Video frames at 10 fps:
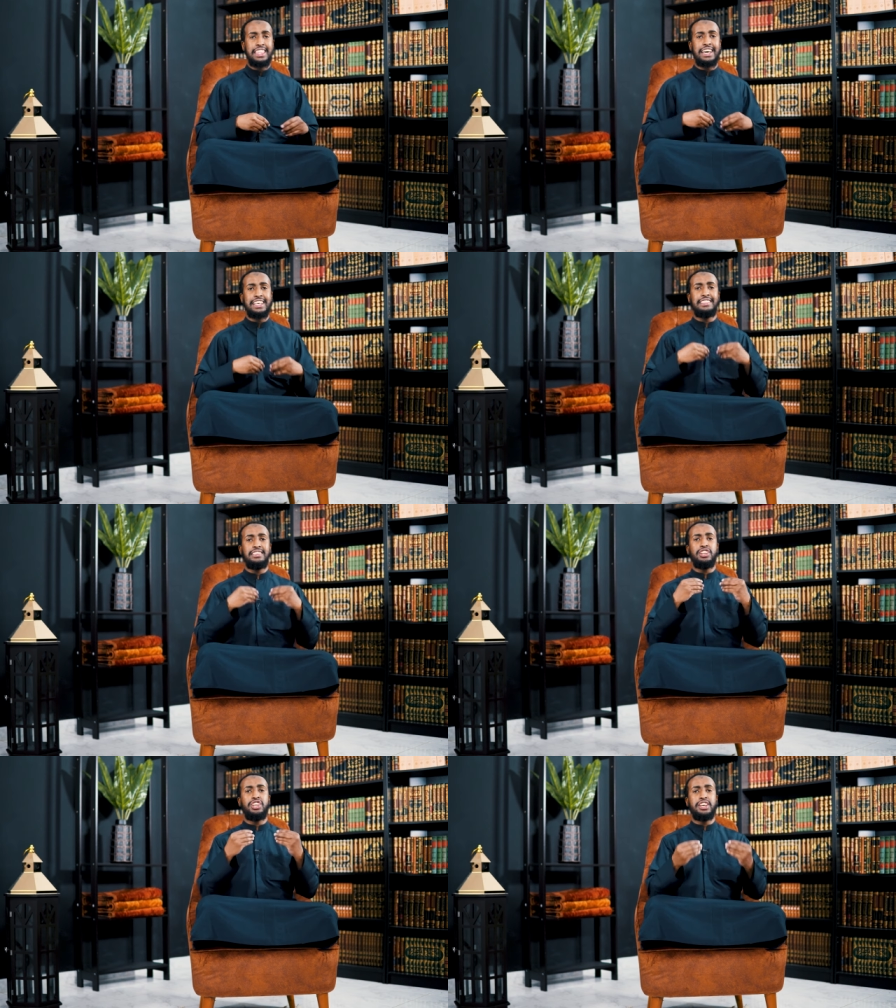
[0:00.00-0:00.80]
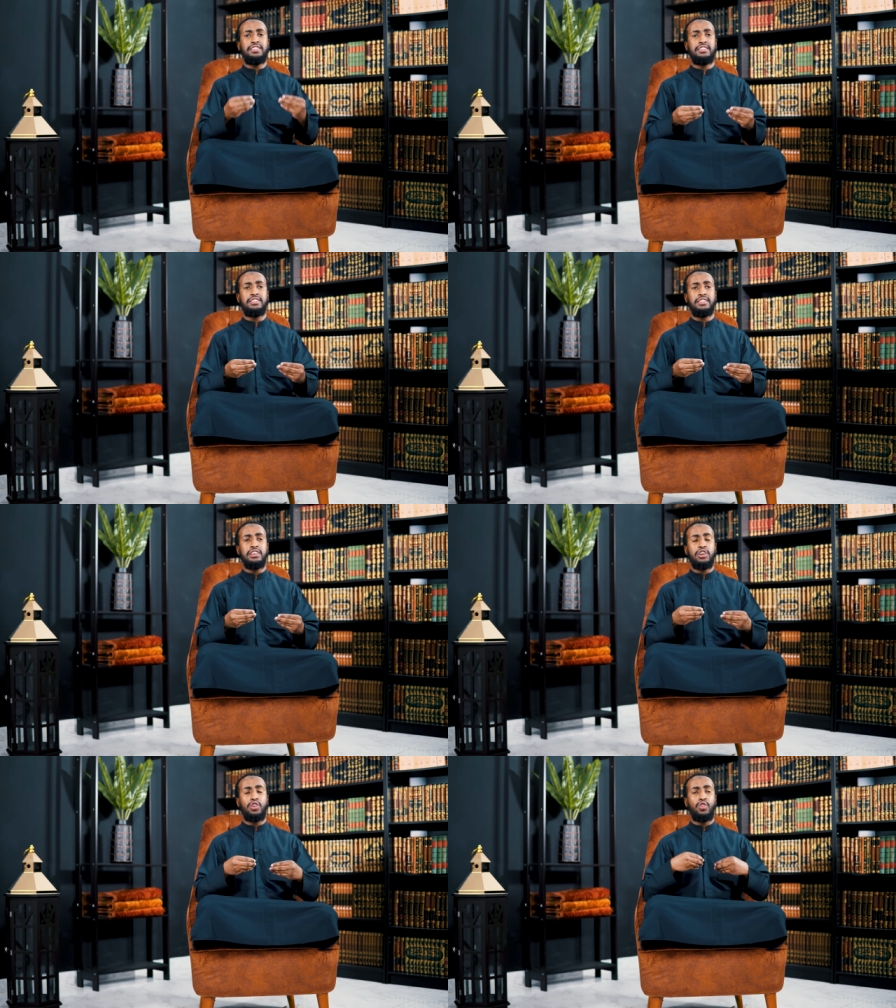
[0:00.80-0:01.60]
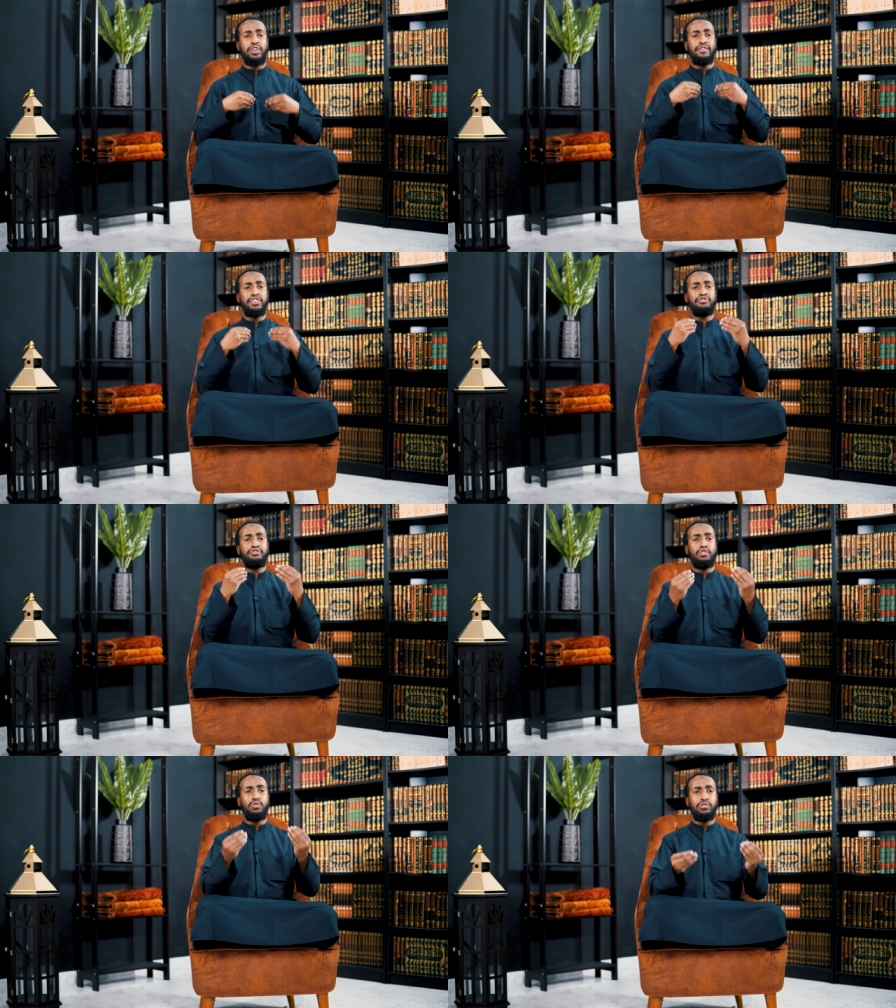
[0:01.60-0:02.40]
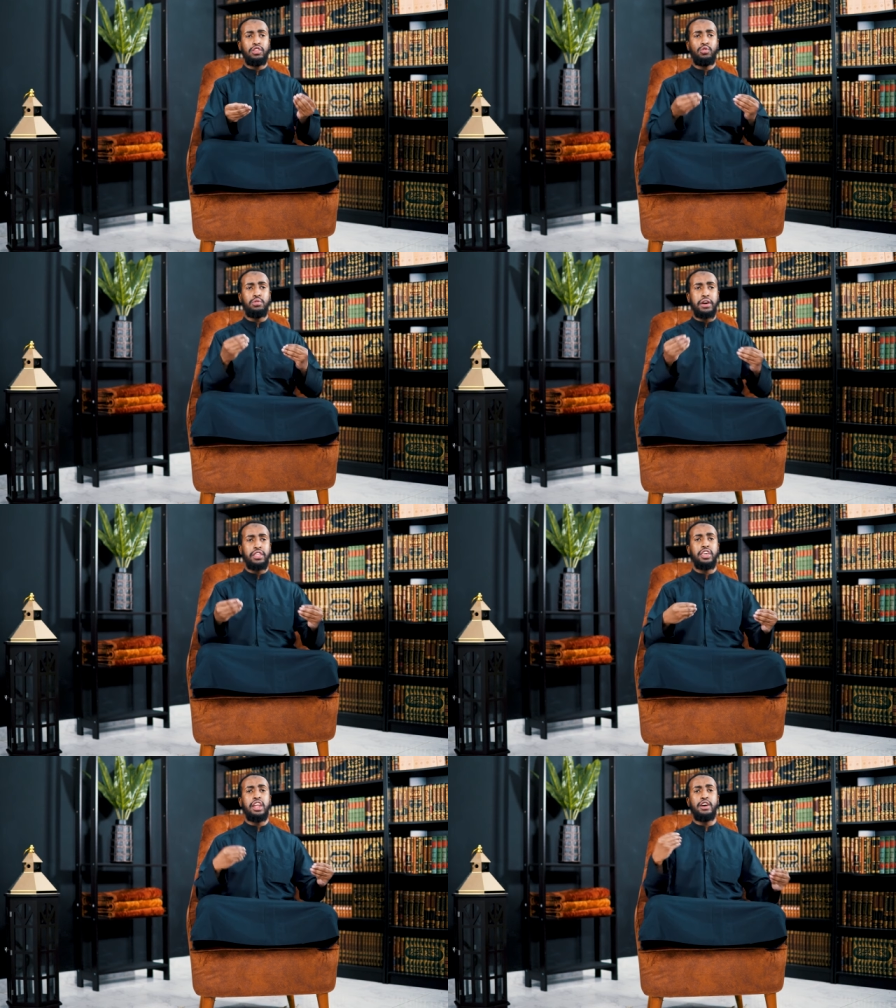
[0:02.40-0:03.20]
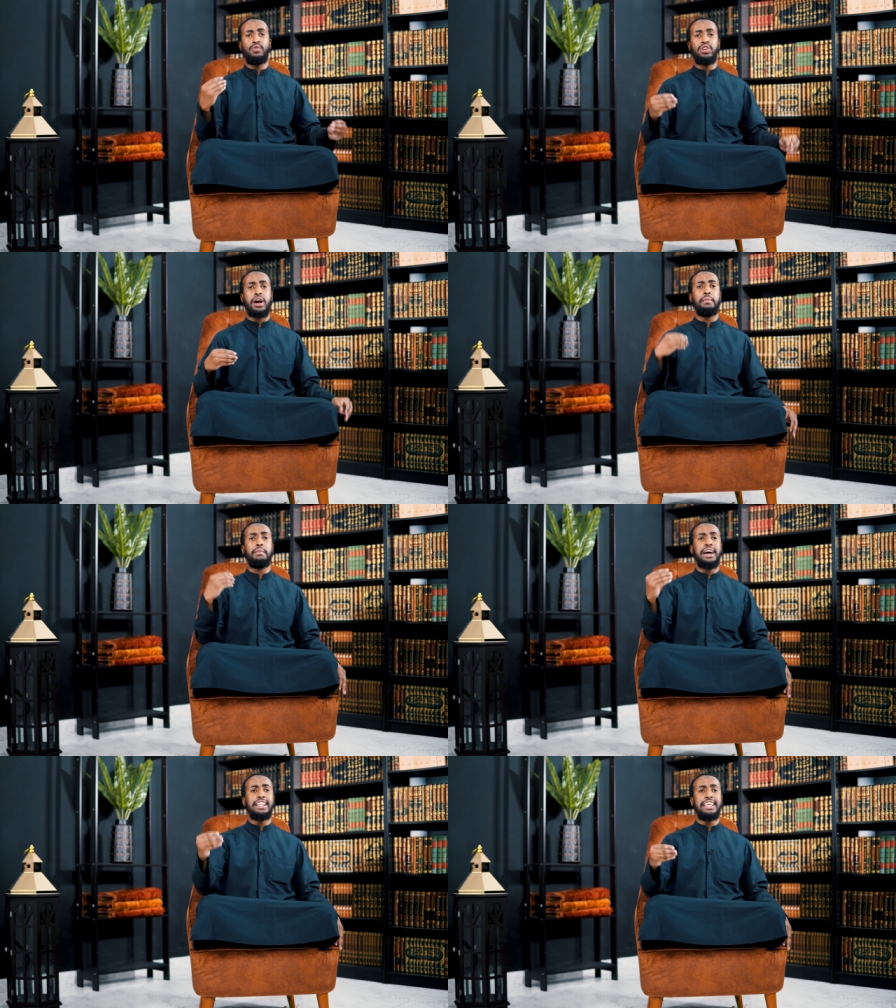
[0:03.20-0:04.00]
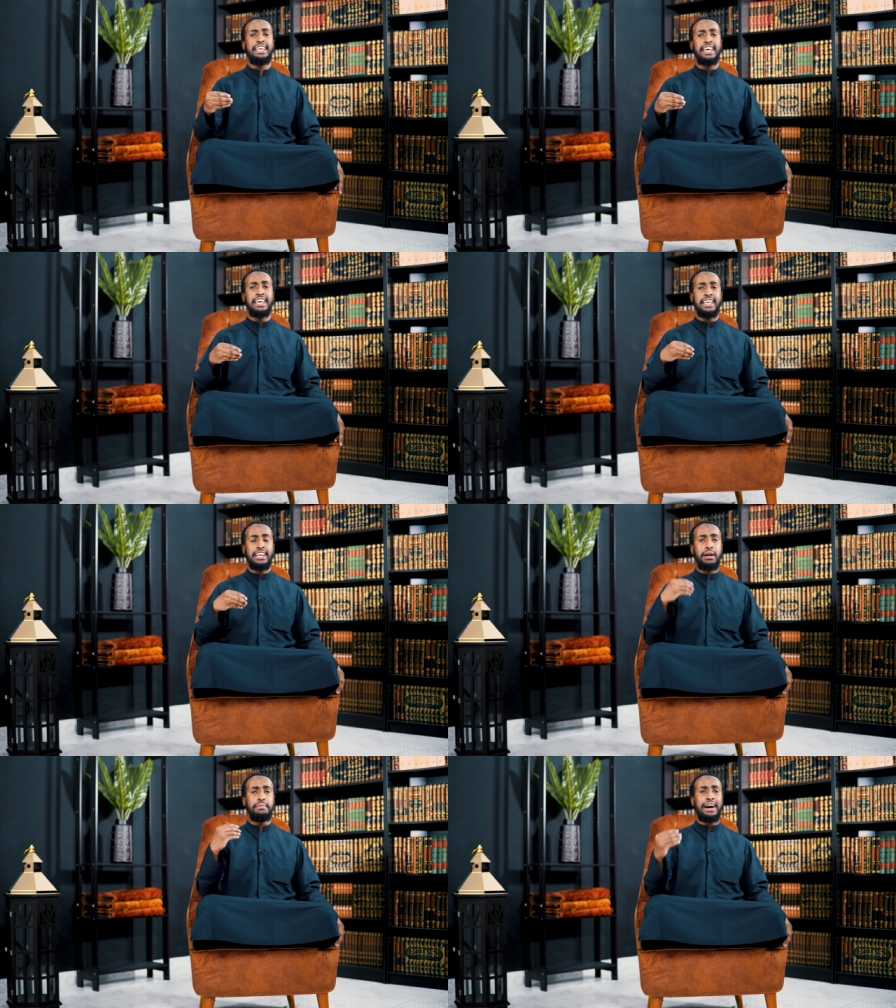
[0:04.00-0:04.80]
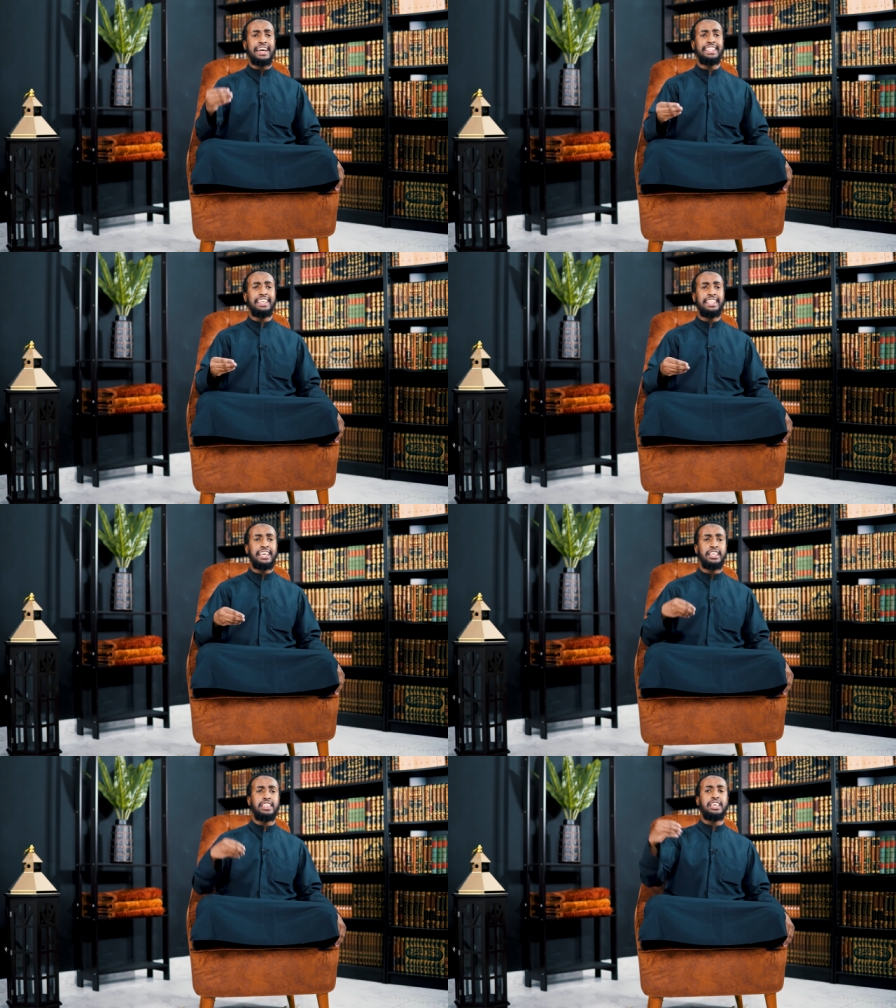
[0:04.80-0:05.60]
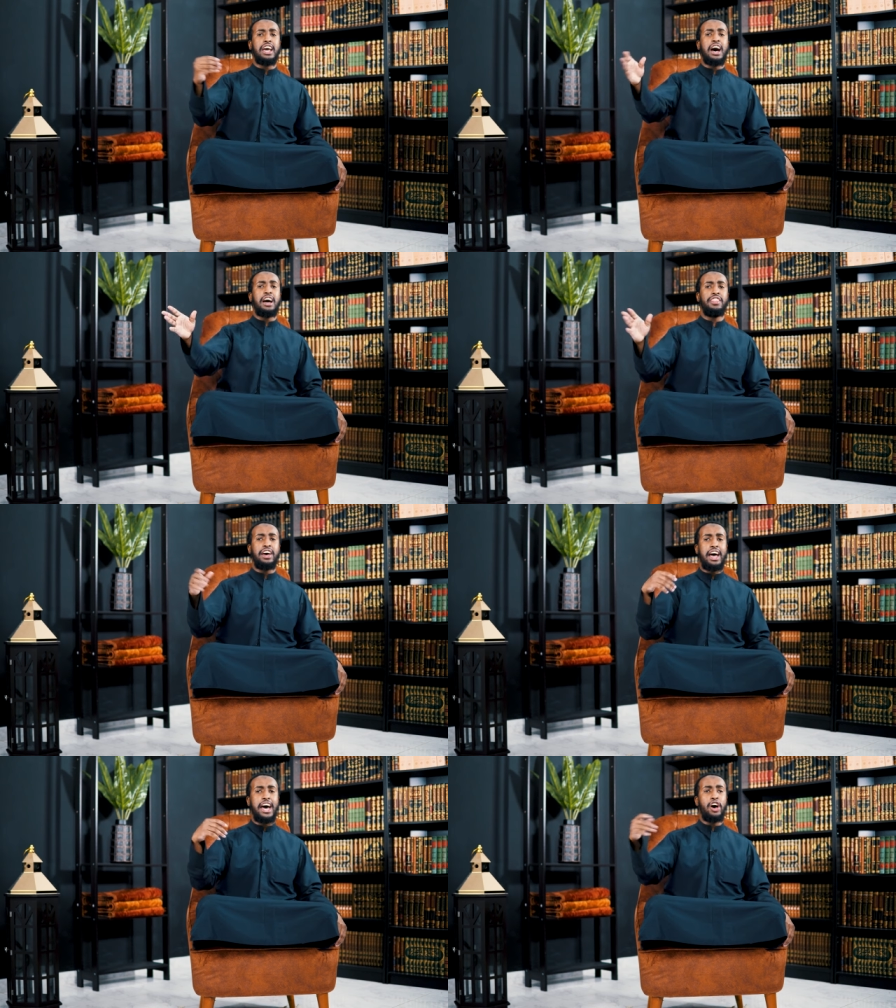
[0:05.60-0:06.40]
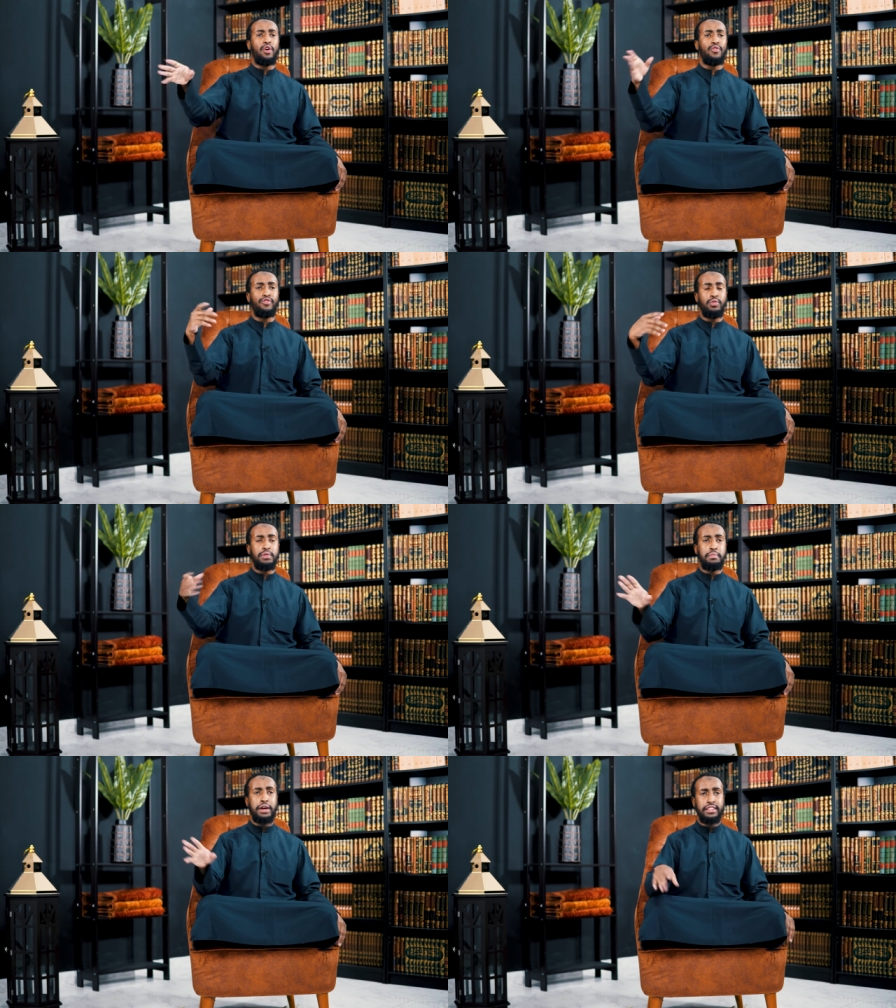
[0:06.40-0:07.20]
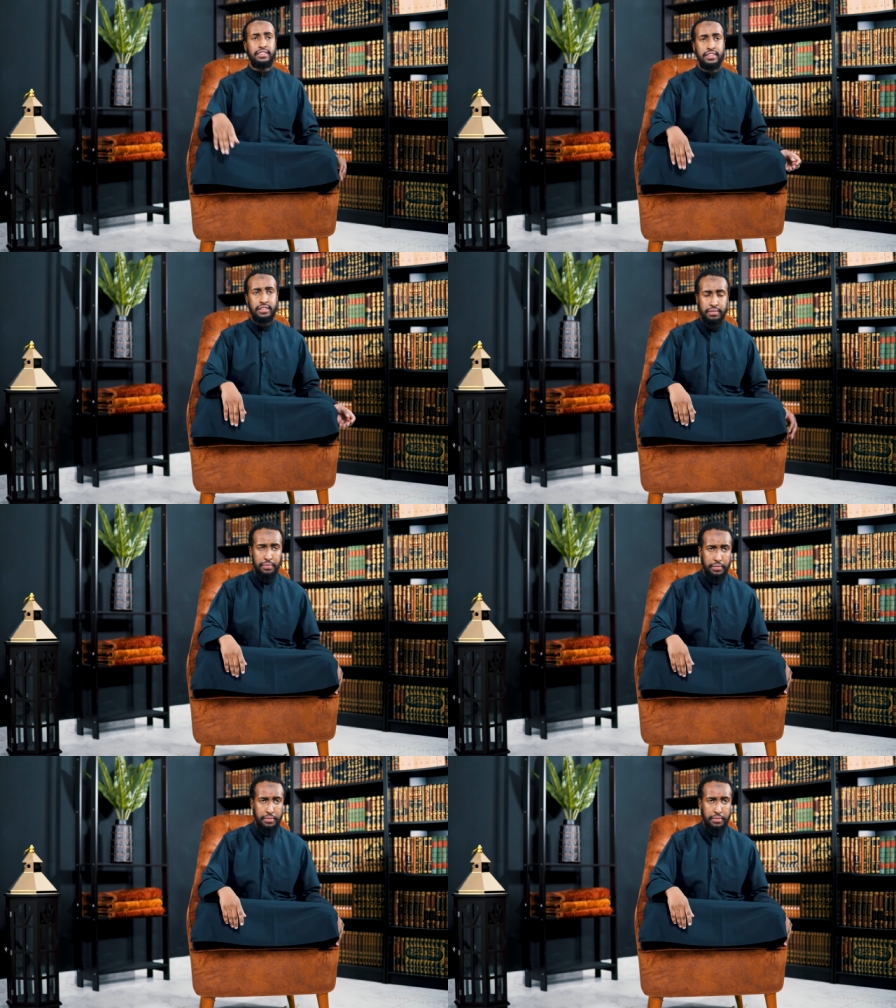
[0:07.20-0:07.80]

that suggests or even shows that Uthman anhu commanding, commanded the other ahruf to be burnt.